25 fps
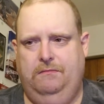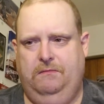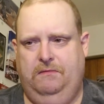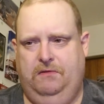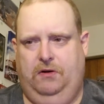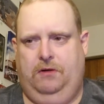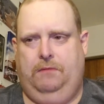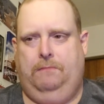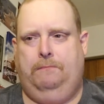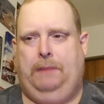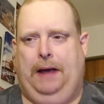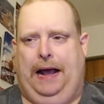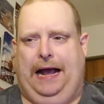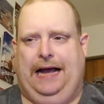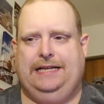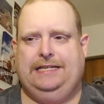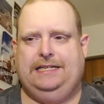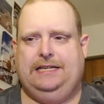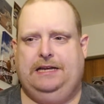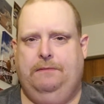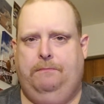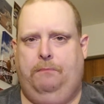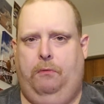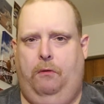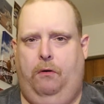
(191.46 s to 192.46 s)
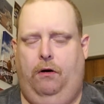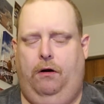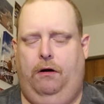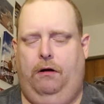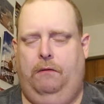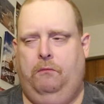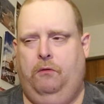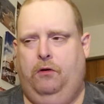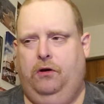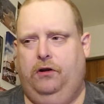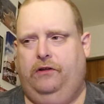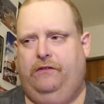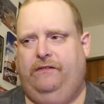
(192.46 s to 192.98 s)
More
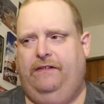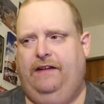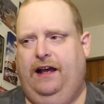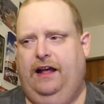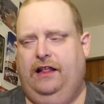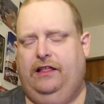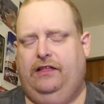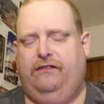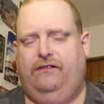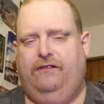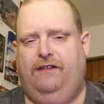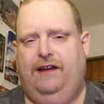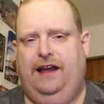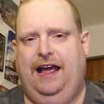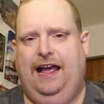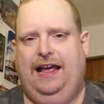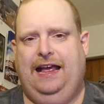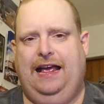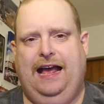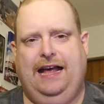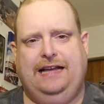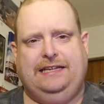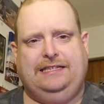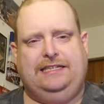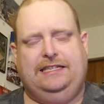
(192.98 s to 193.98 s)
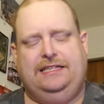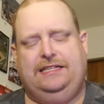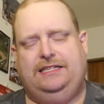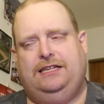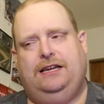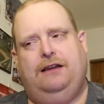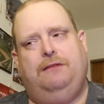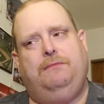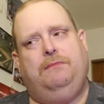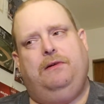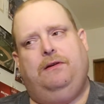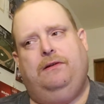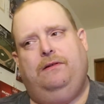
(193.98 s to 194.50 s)
basketball, more 3-on-3, I guess, this
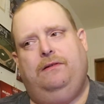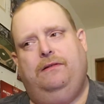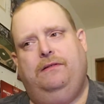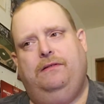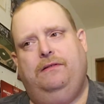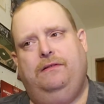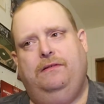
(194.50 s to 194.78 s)
summer.